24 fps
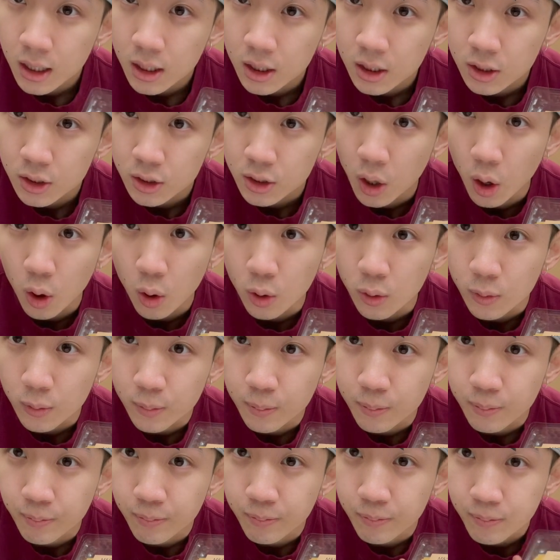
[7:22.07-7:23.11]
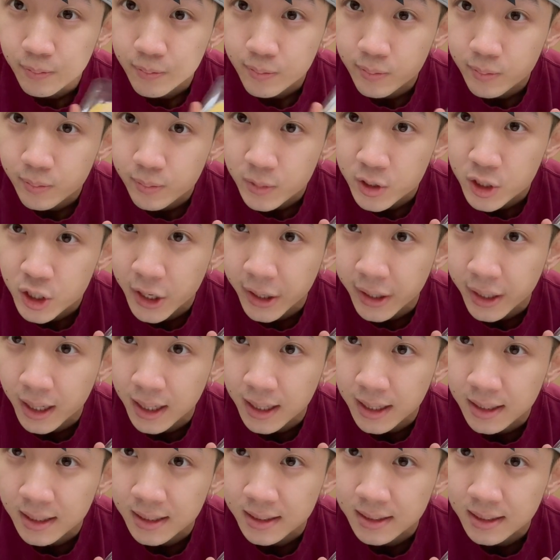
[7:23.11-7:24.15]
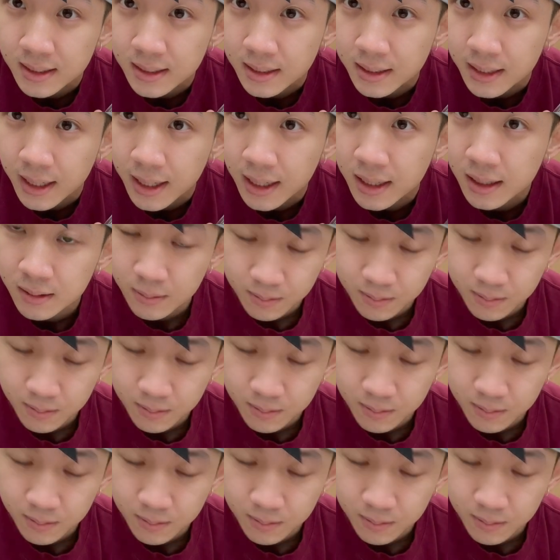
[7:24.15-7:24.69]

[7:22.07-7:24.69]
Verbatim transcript: So cheddar it is today.